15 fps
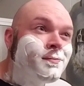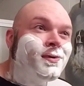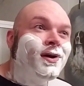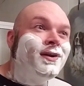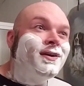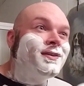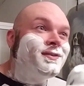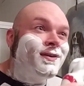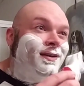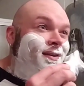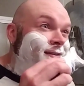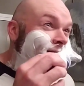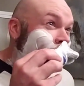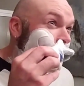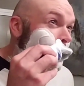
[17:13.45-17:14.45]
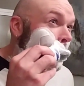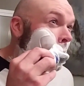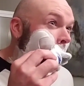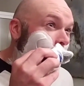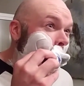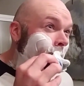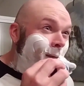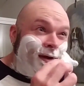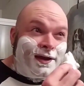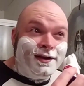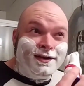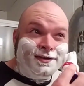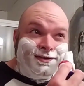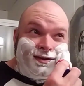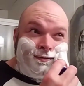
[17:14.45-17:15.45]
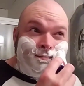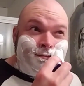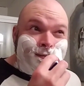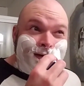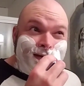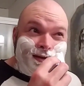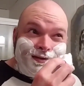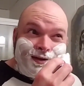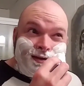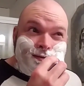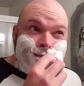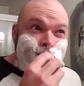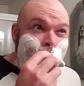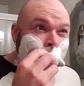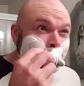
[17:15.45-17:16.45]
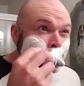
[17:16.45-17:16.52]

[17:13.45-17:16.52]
products, so I'd like to get my hand on some one of these days.